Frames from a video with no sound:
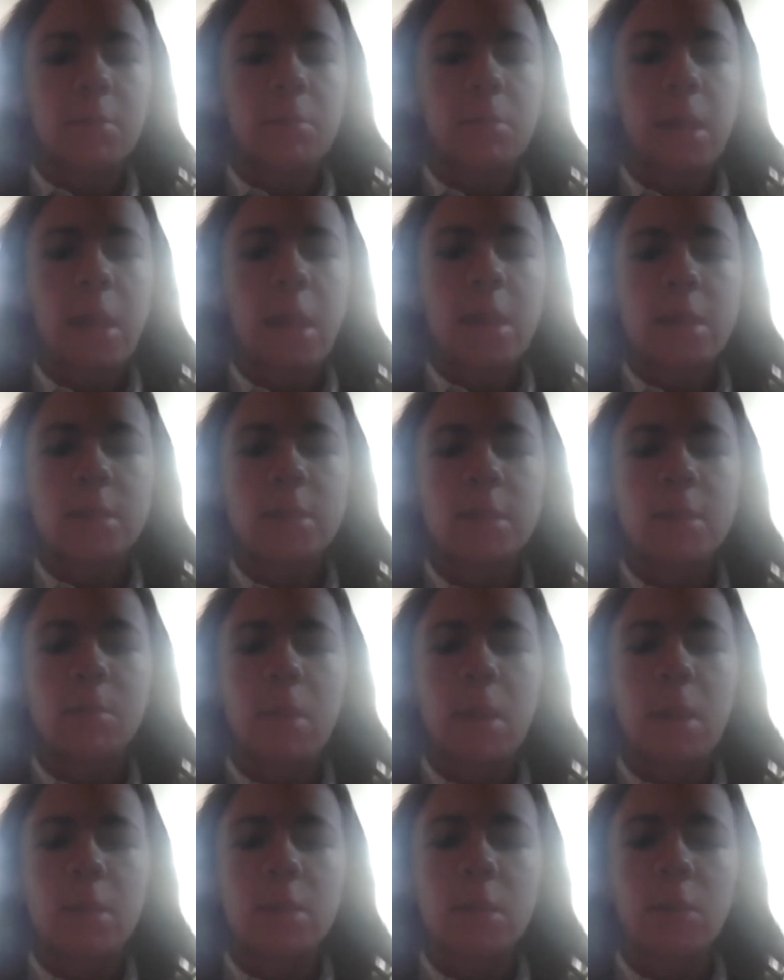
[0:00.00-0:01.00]
to place,
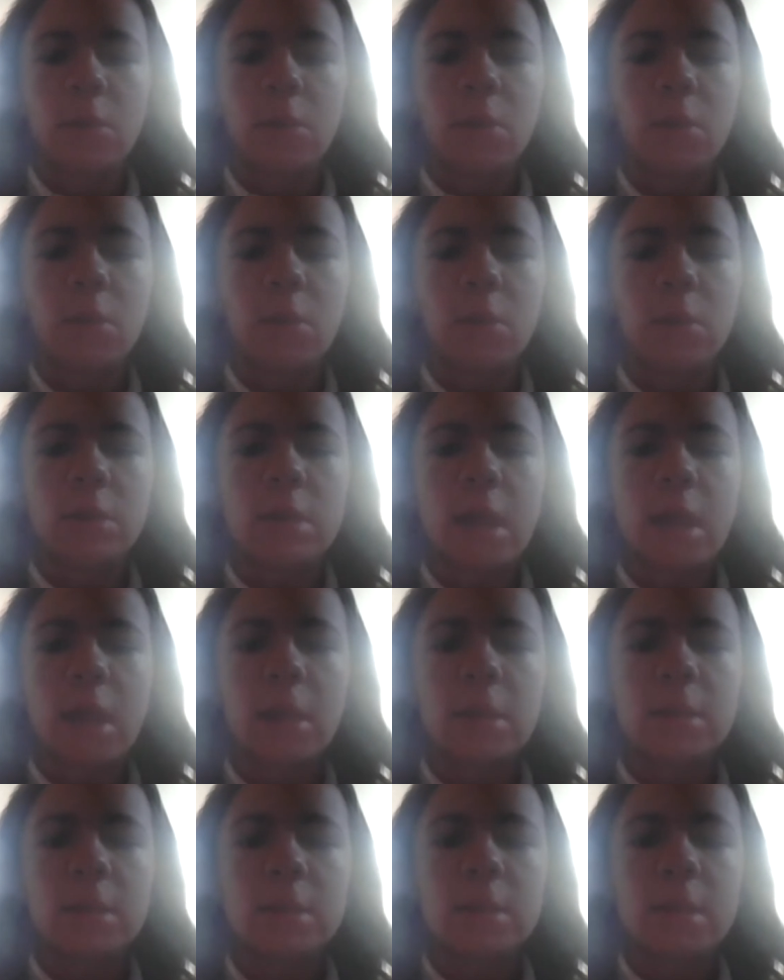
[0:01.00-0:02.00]
depending on the
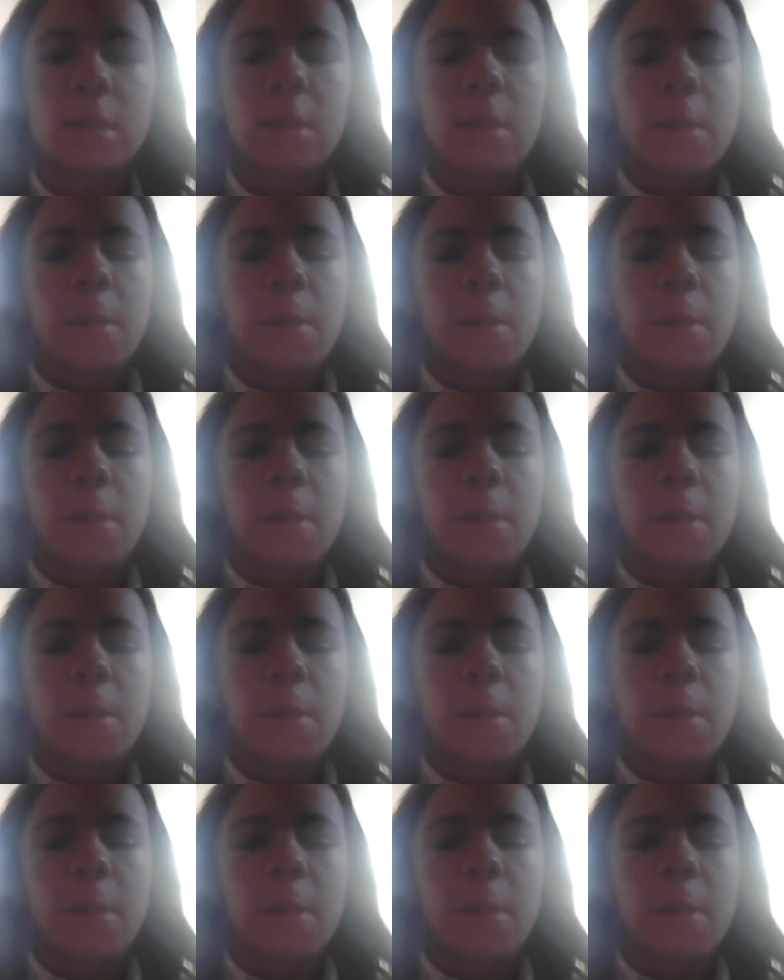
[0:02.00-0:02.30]
context.